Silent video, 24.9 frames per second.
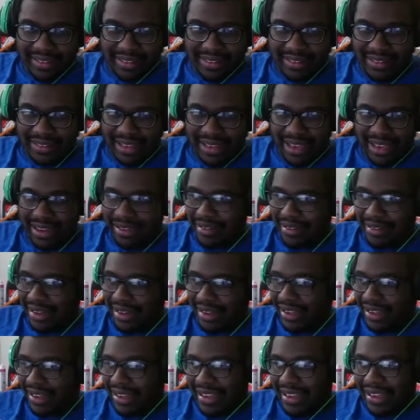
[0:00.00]
I don't
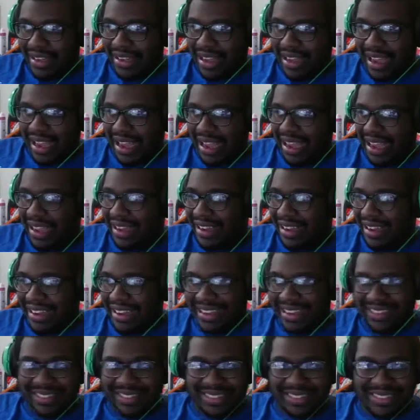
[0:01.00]
know. I
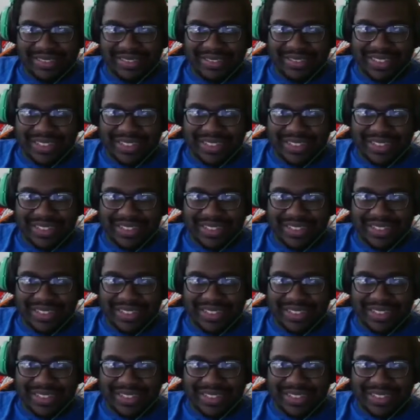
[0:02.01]
don't even.